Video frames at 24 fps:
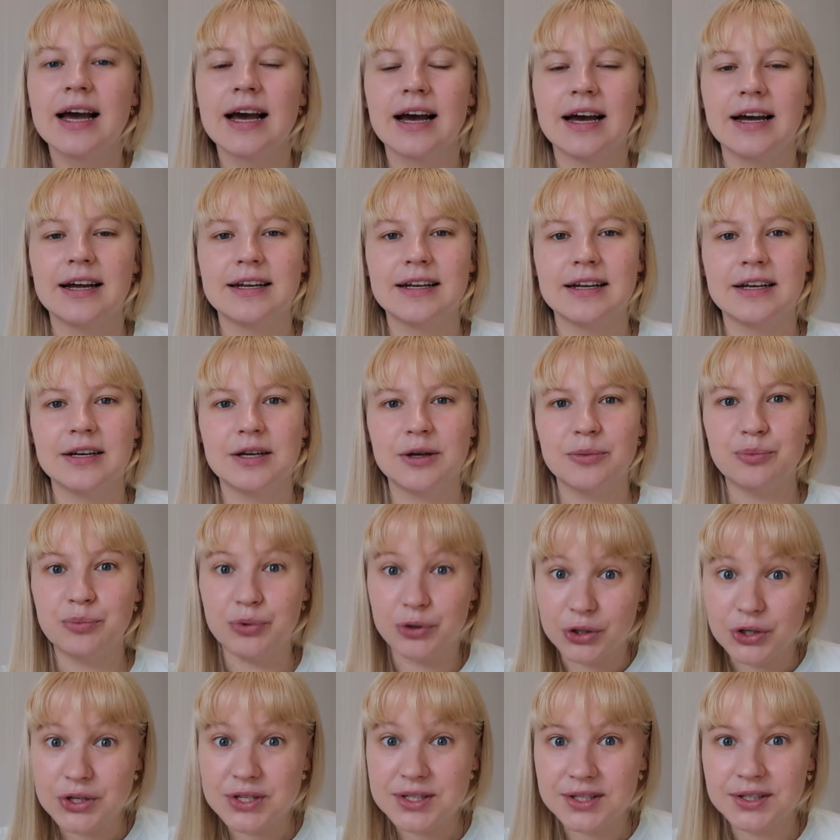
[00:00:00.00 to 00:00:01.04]
kind of a
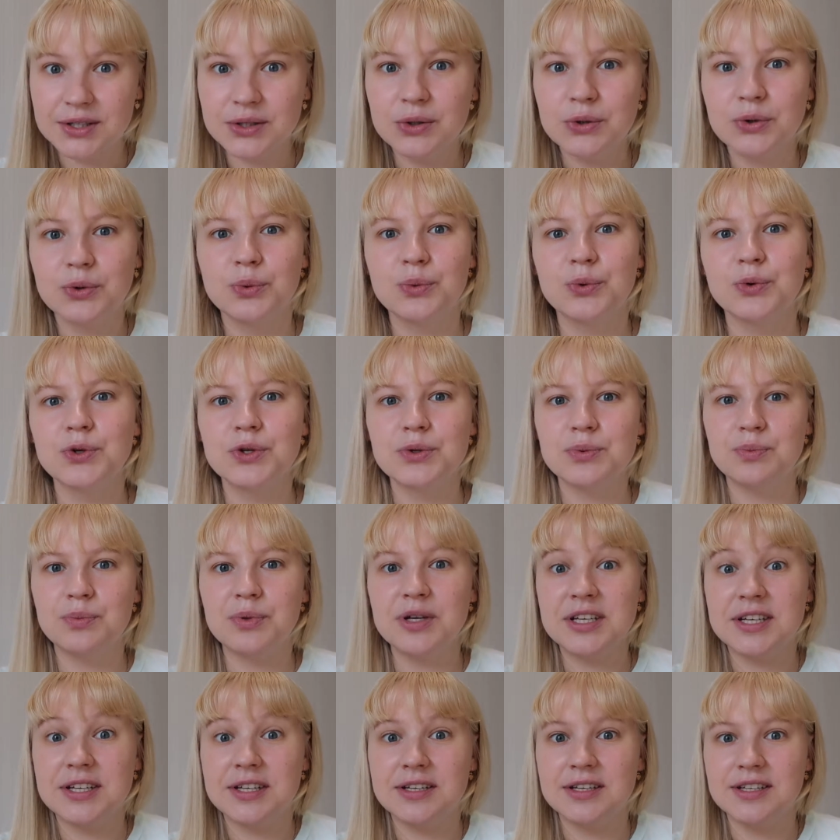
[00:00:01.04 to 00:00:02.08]
person who would
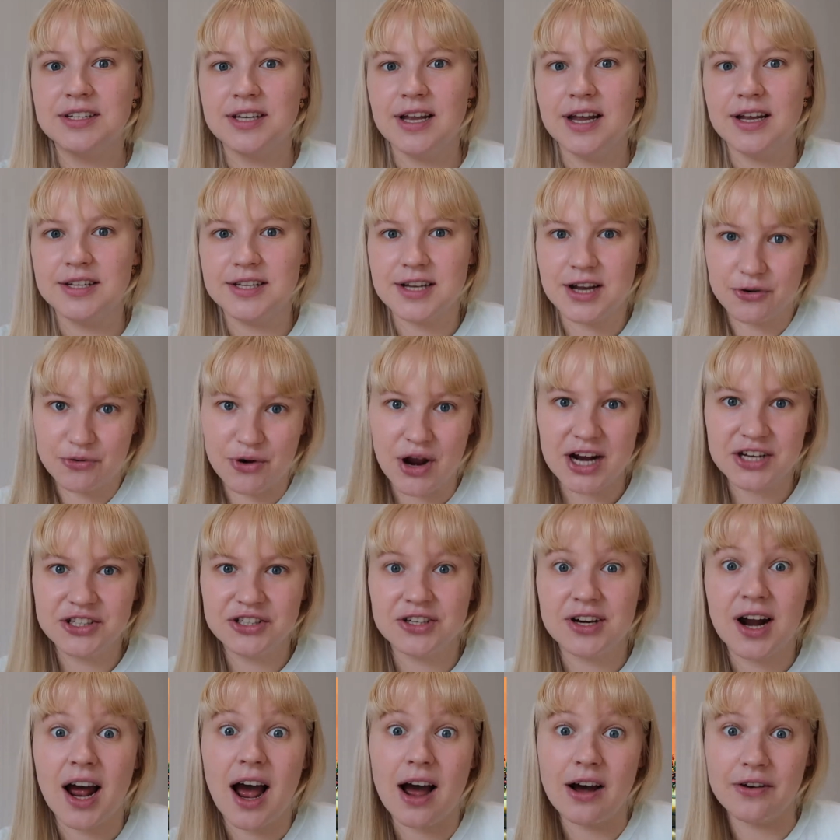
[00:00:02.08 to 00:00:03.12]
be
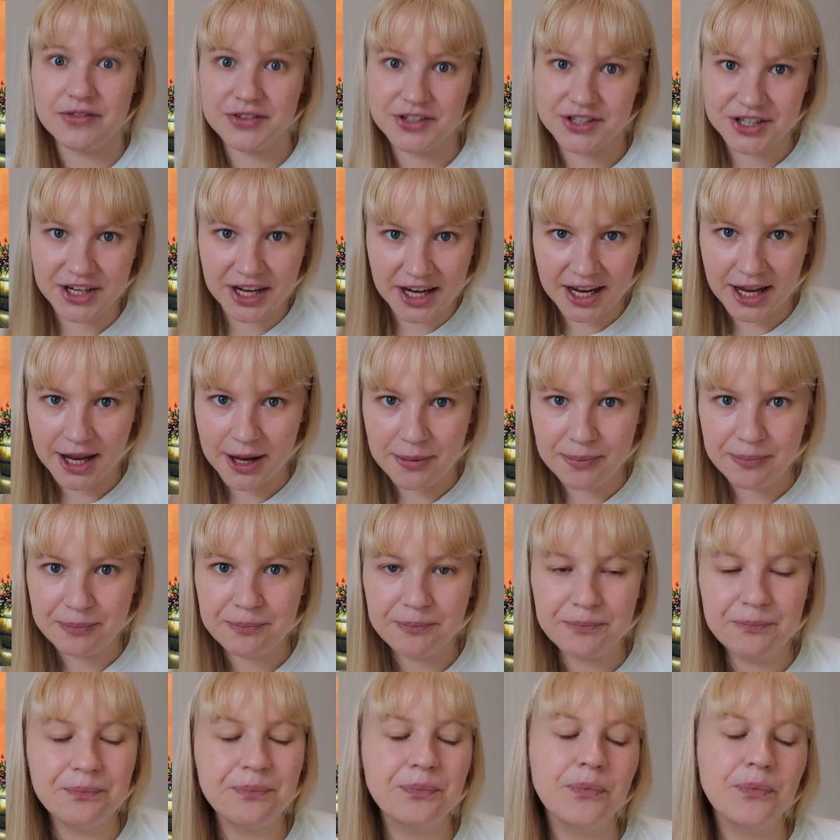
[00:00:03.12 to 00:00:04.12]
director after him.